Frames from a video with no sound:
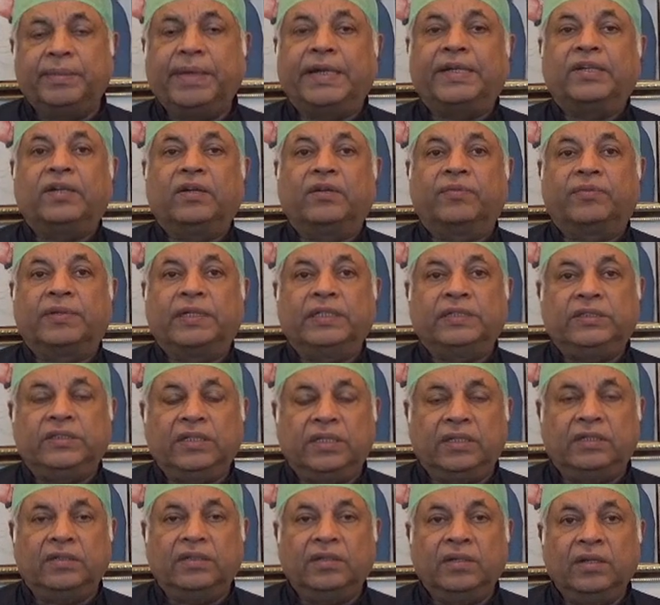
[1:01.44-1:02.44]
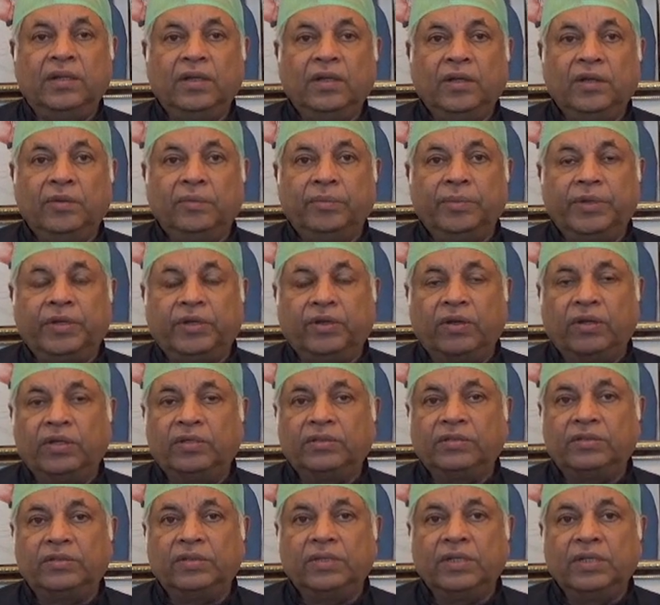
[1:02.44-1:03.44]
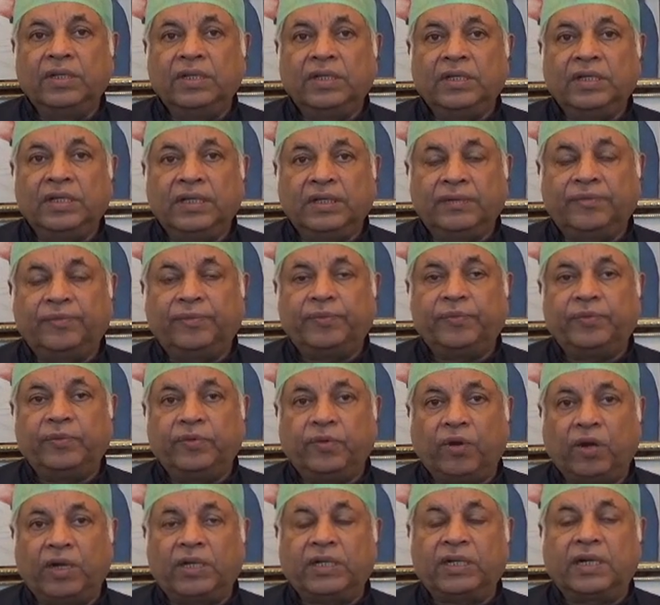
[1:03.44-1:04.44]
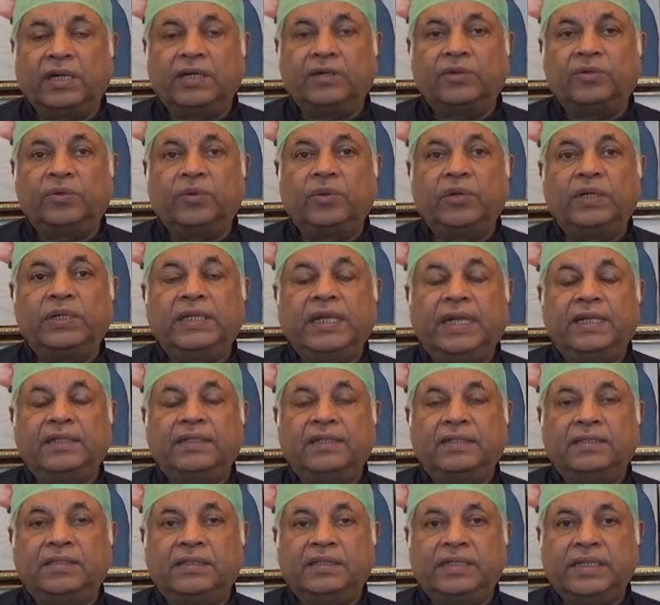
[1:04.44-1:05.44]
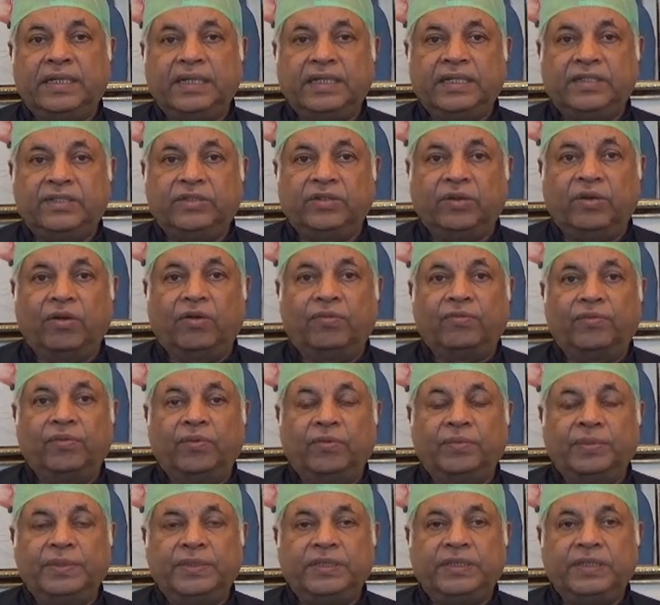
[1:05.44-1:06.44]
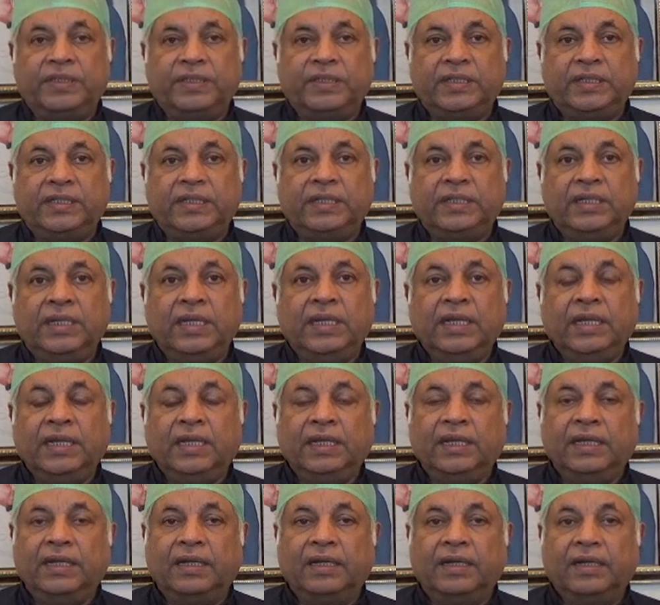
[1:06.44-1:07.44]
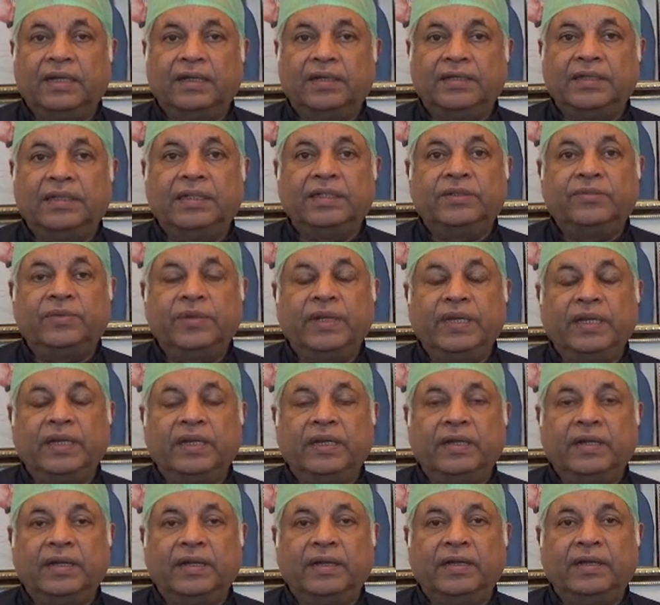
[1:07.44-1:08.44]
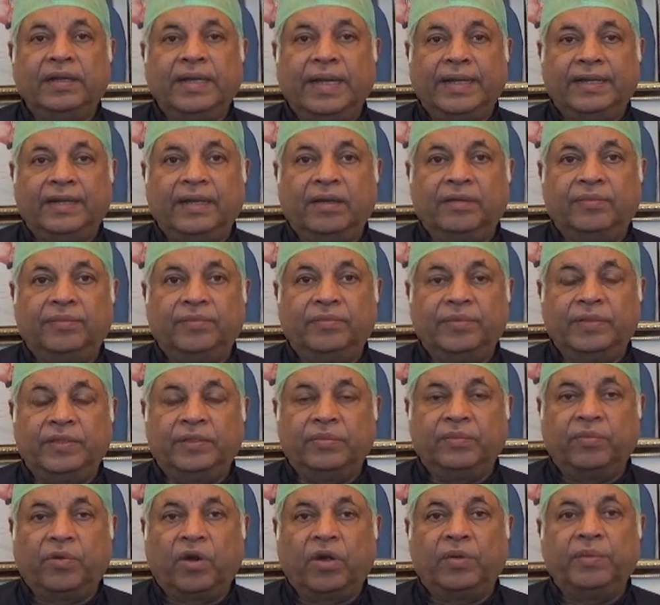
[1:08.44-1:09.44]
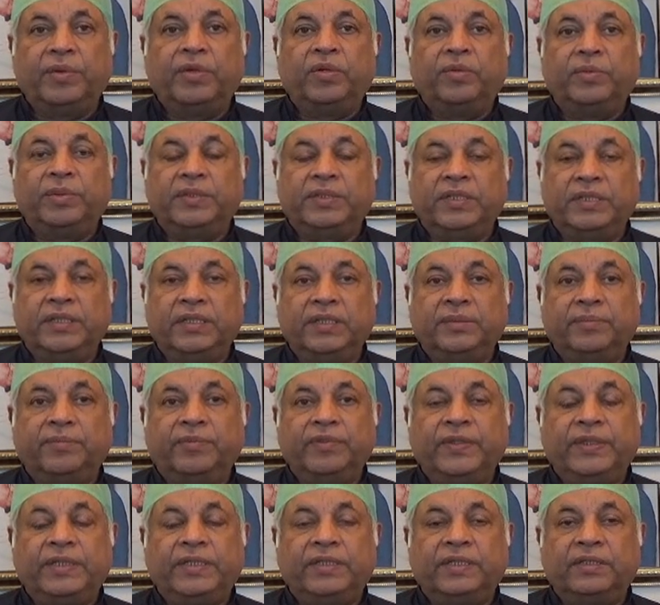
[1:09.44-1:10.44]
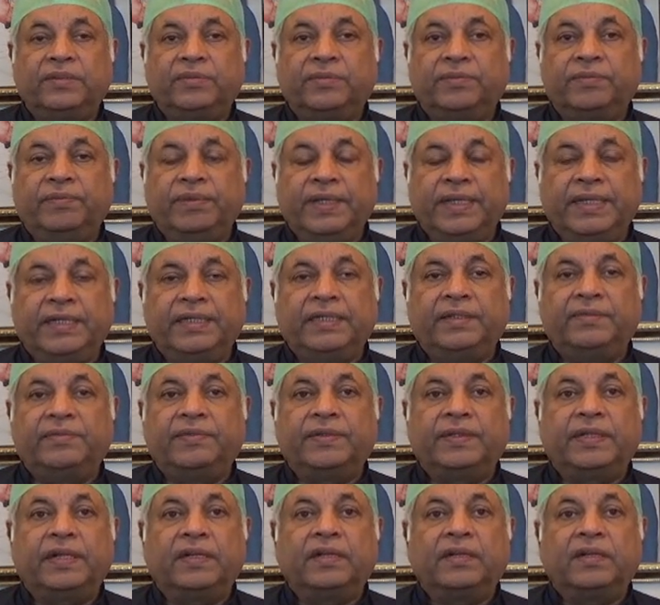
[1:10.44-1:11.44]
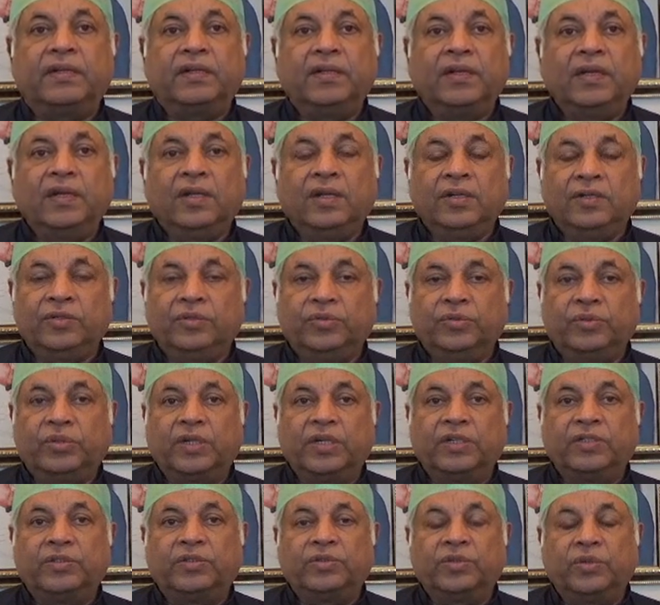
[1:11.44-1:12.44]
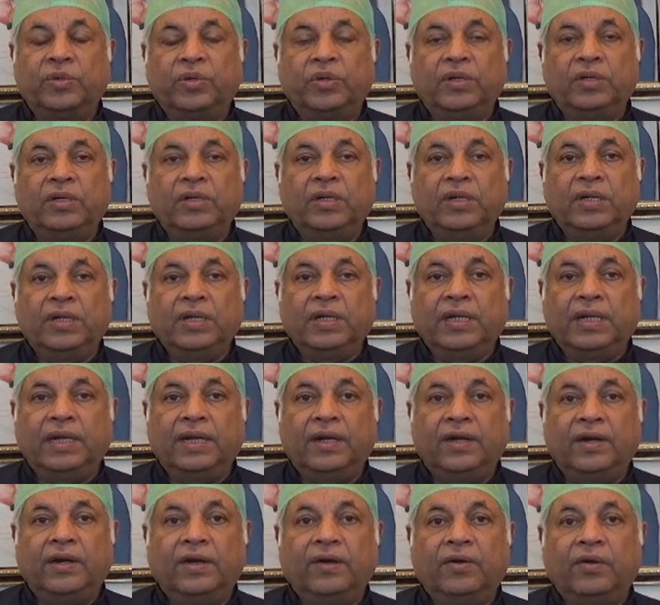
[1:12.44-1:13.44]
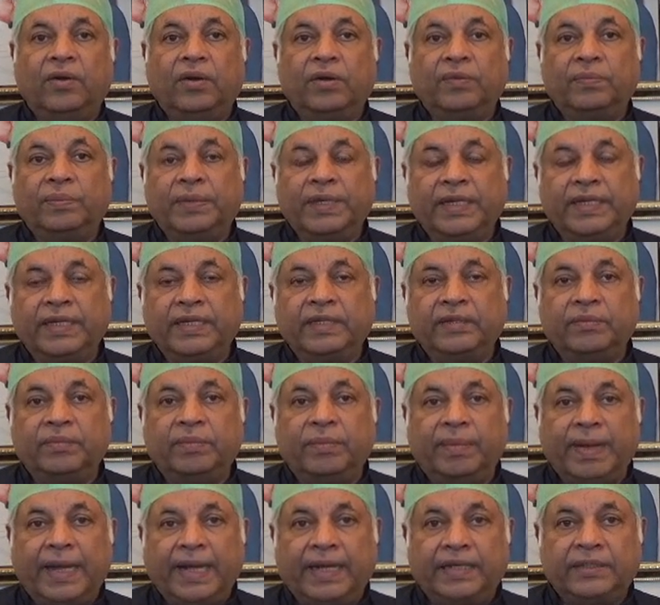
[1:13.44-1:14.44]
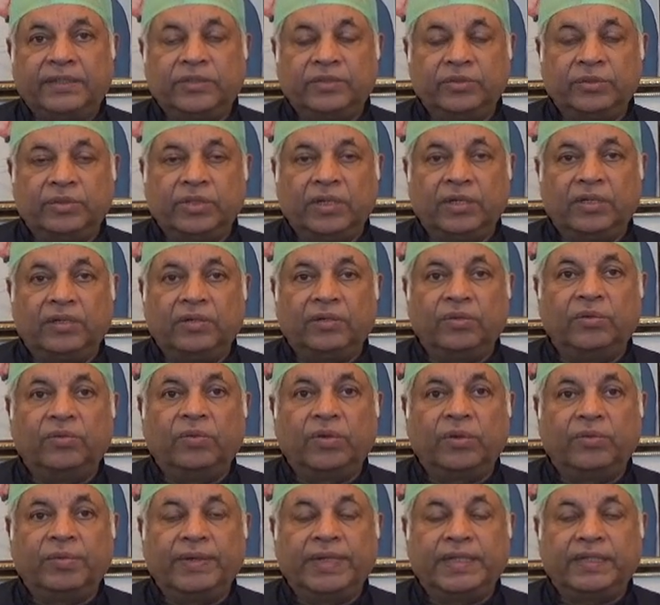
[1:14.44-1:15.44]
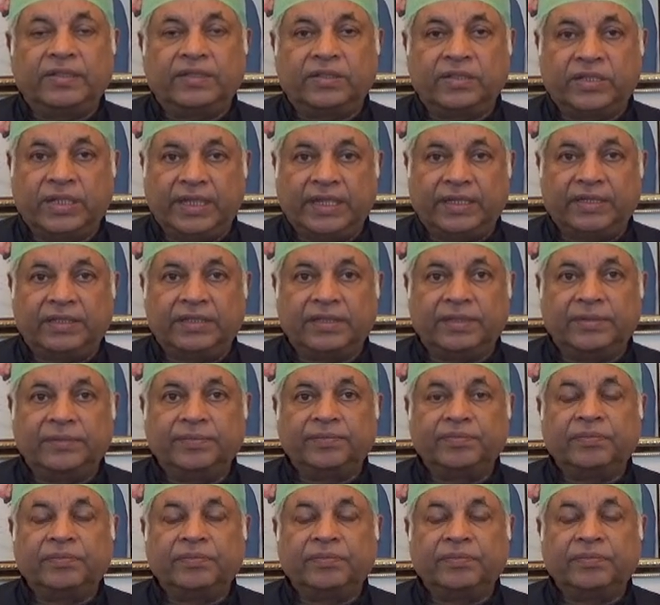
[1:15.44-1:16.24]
matter of concern, because if not controlled at the stage of obesity, it will land up with morbid obesity, which is very difficult to control or bring it back to the overweight stage.